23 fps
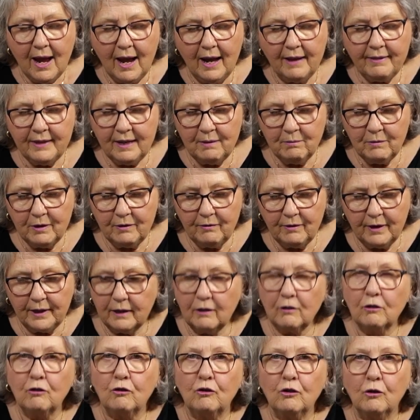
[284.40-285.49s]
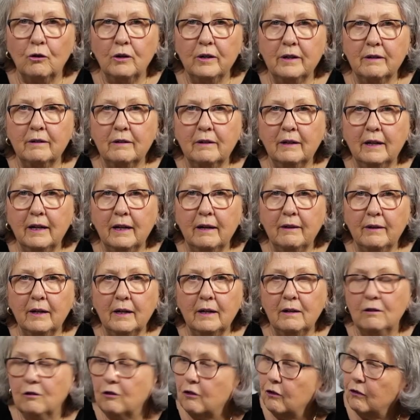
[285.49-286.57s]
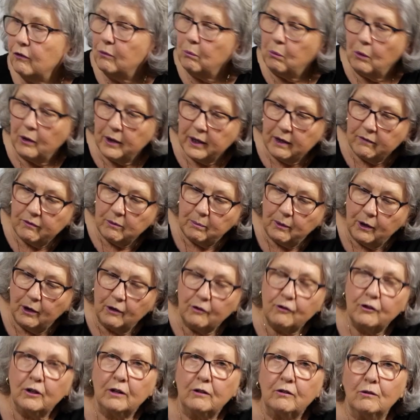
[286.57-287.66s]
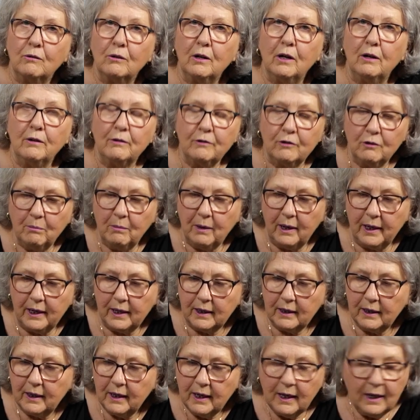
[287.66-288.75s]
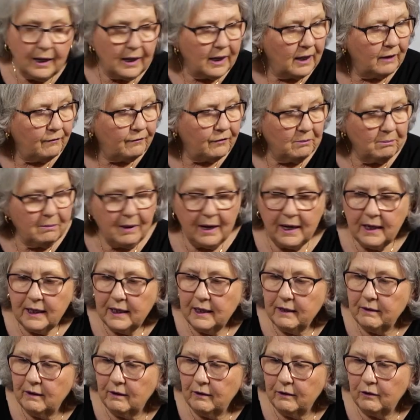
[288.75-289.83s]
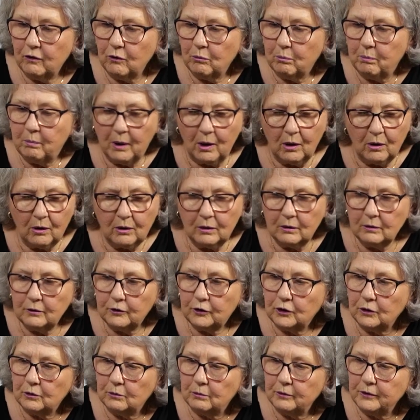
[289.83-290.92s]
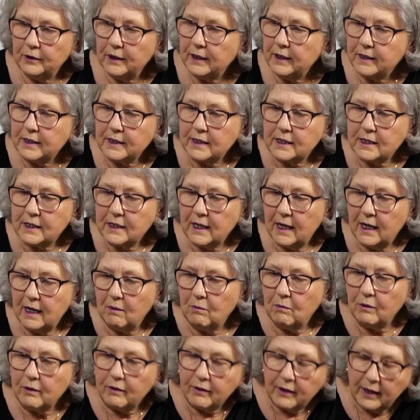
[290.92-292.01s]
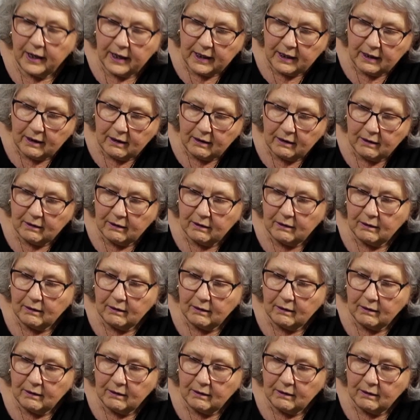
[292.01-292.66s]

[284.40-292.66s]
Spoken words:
And then we're ready to join it together into whatever project you're going to make. If you're making the little bowls, you'll need to start with a